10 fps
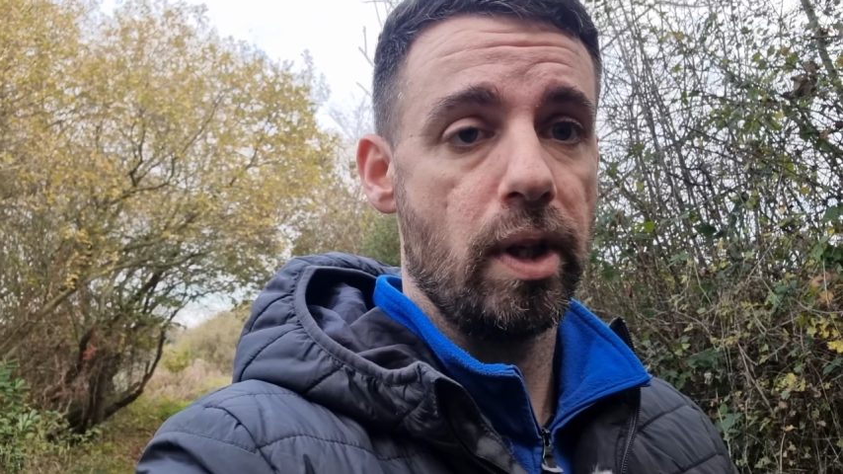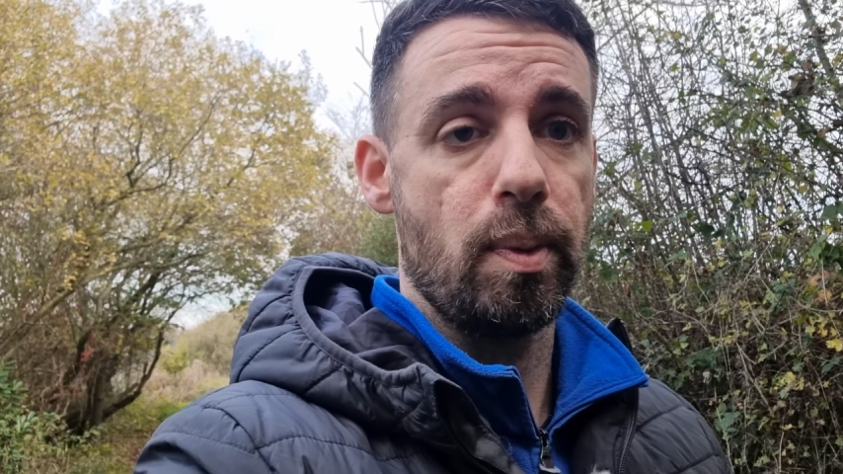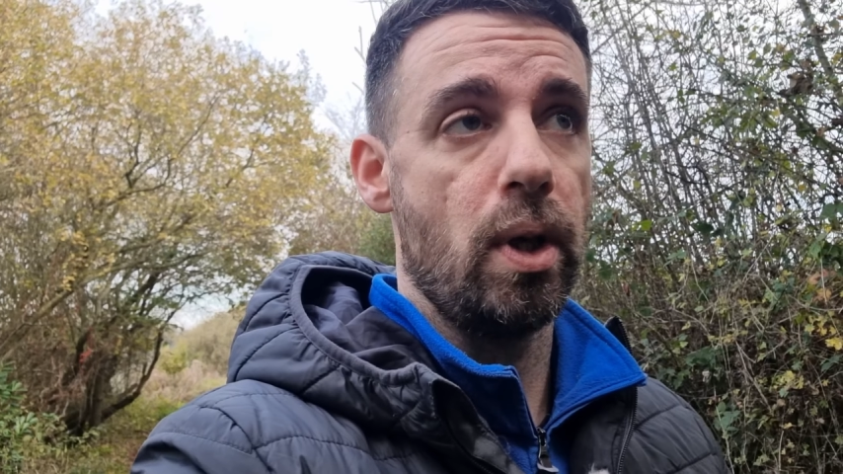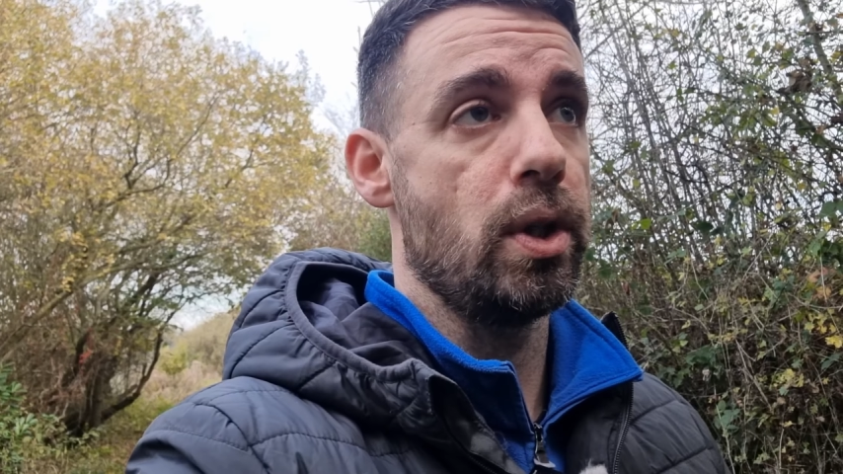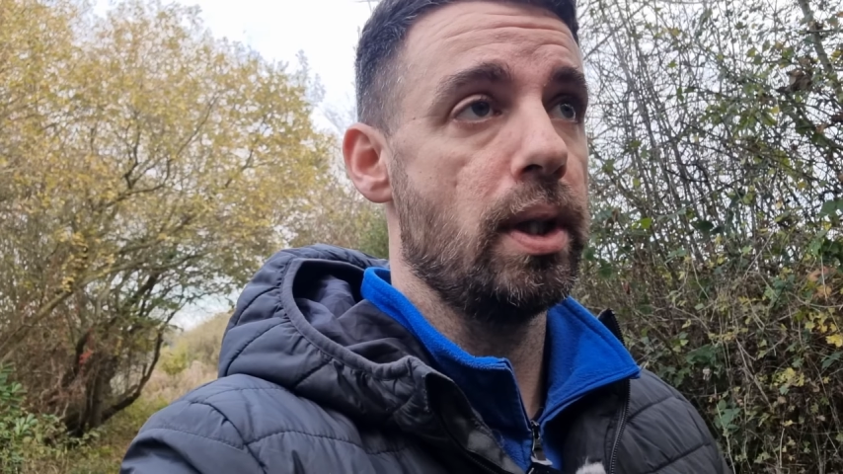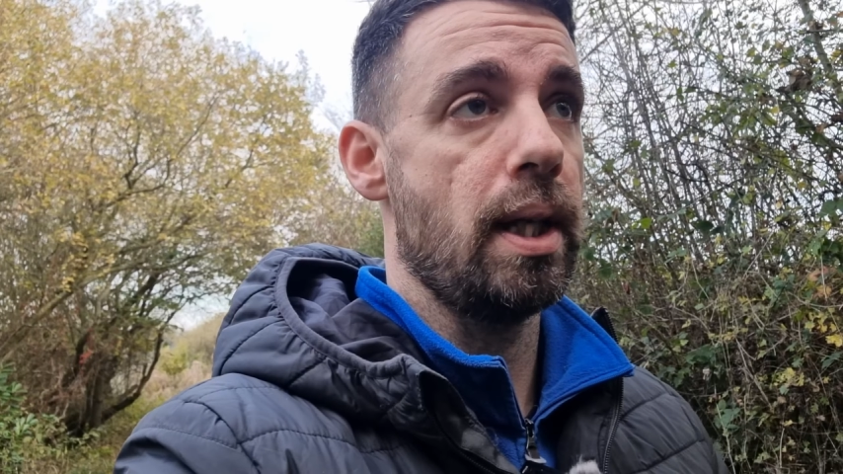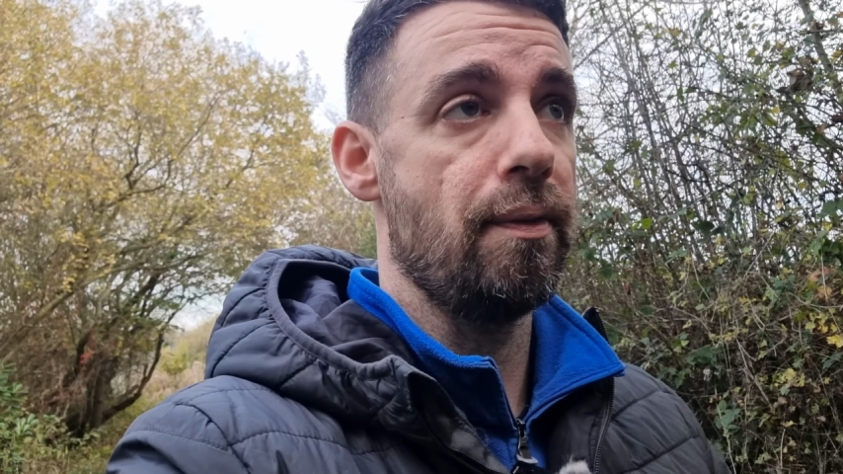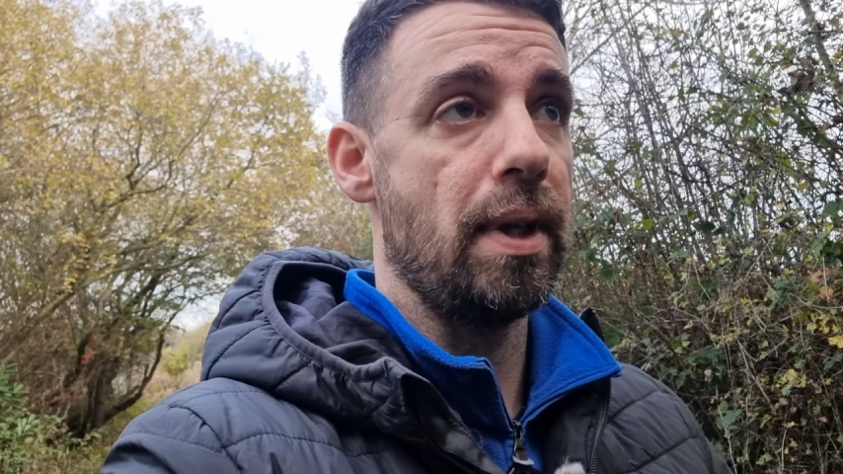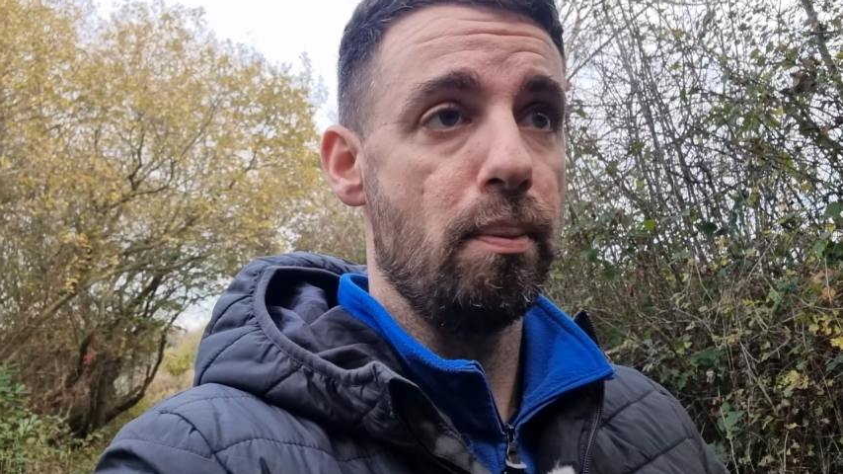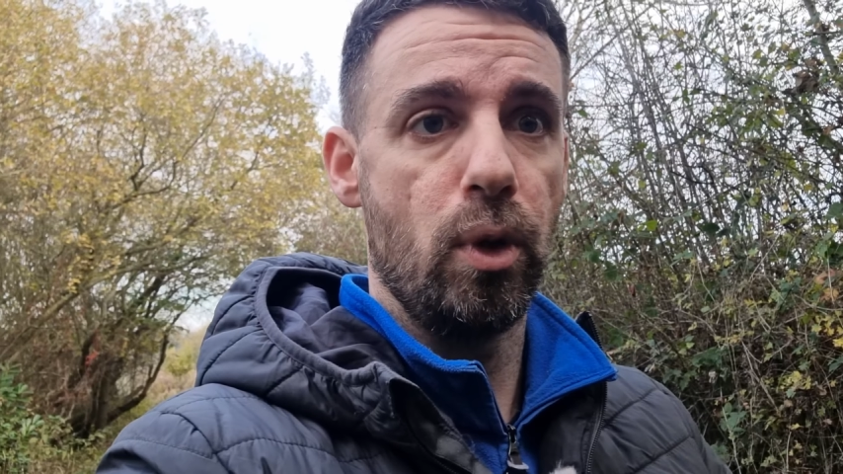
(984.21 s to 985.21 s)
exposure to
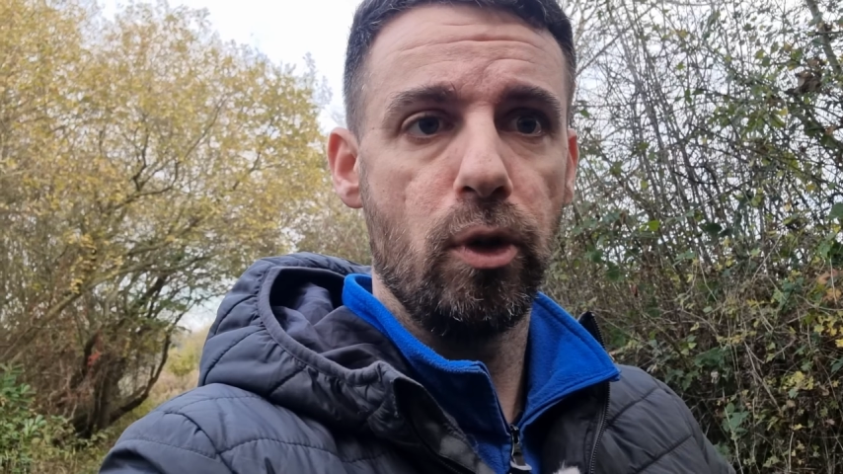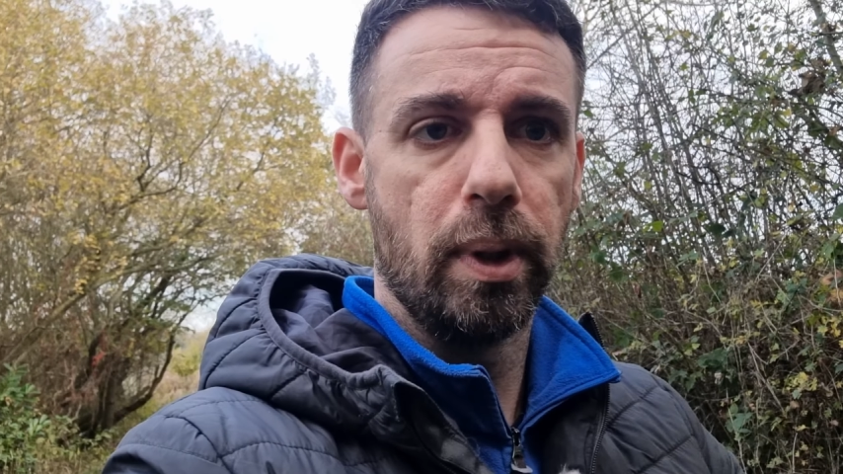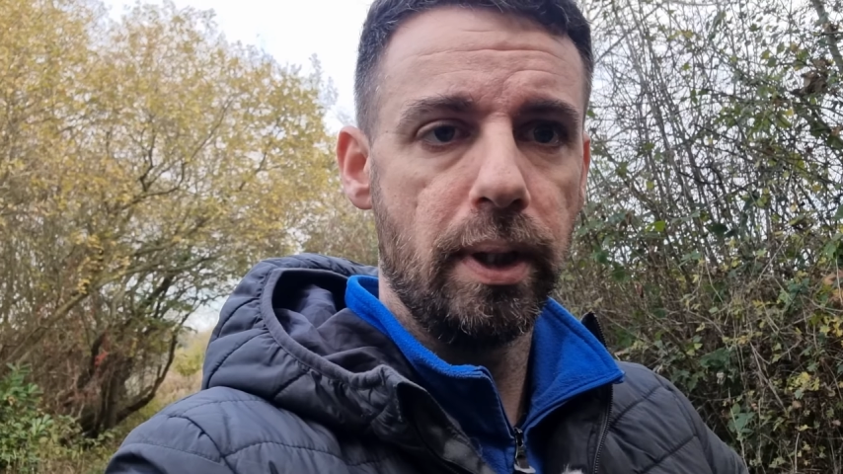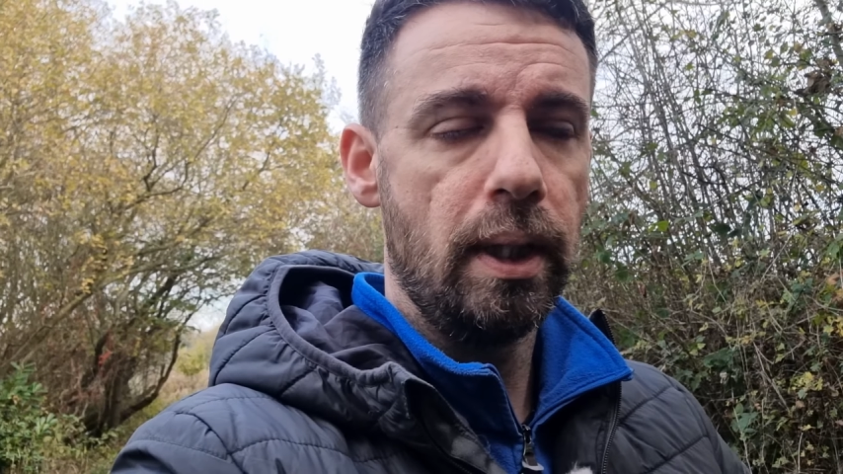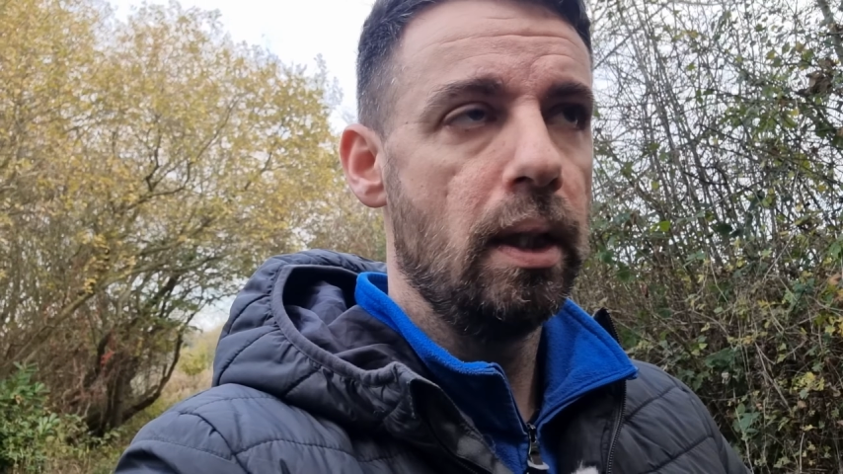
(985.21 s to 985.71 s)
have that movement.